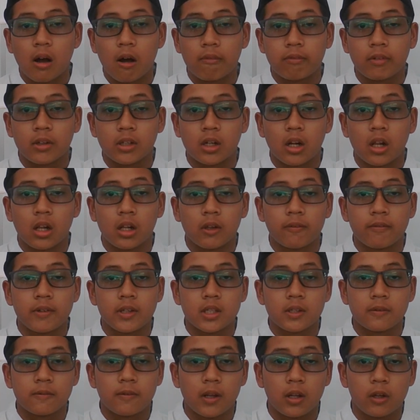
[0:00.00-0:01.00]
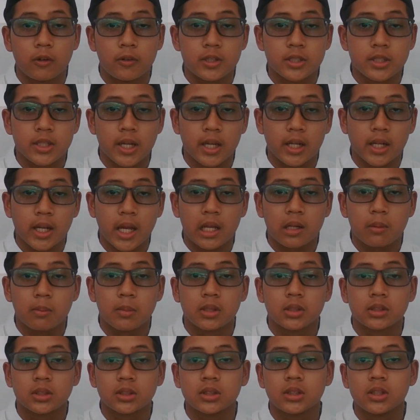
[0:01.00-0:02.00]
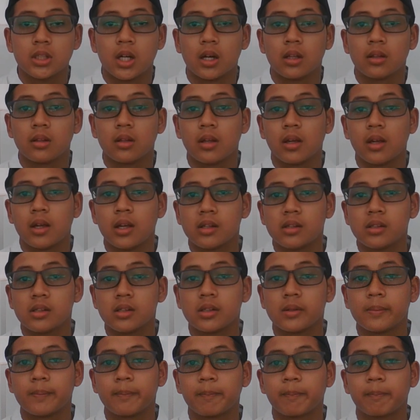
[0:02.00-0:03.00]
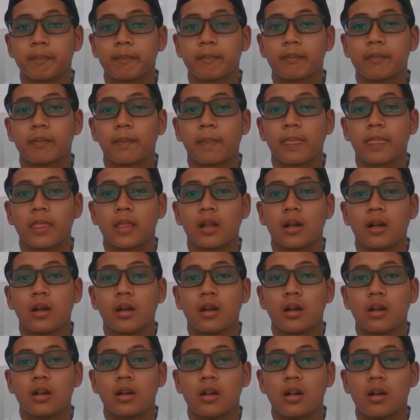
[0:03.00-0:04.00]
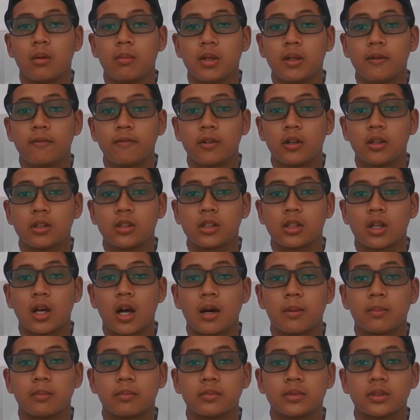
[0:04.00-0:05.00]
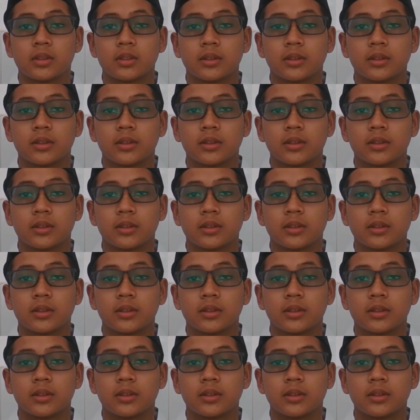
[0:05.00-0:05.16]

After all of his followers and animals got in, the big flood comes